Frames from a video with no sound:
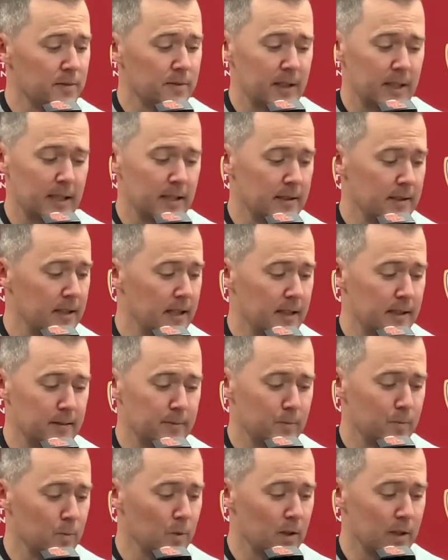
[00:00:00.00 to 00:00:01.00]
and, and
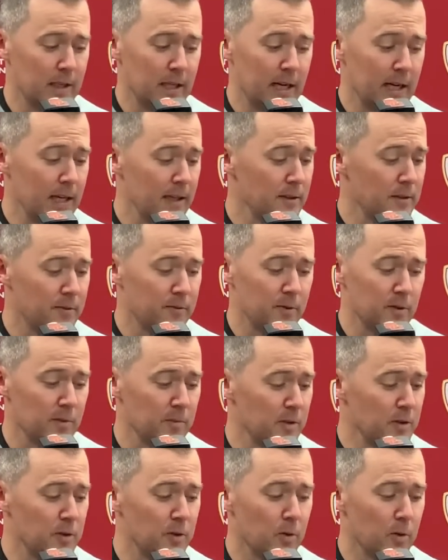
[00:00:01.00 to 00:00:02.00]
really has for the
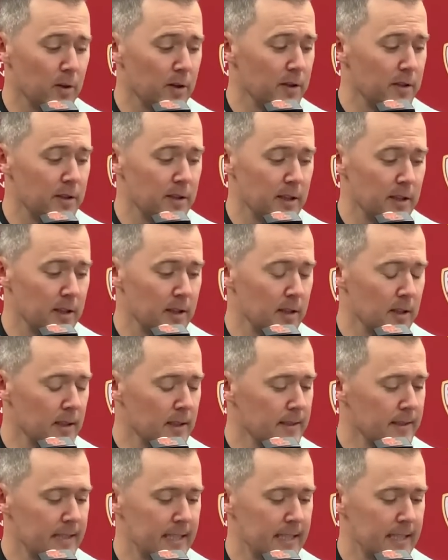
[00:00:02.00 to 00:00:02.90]
majority of the year.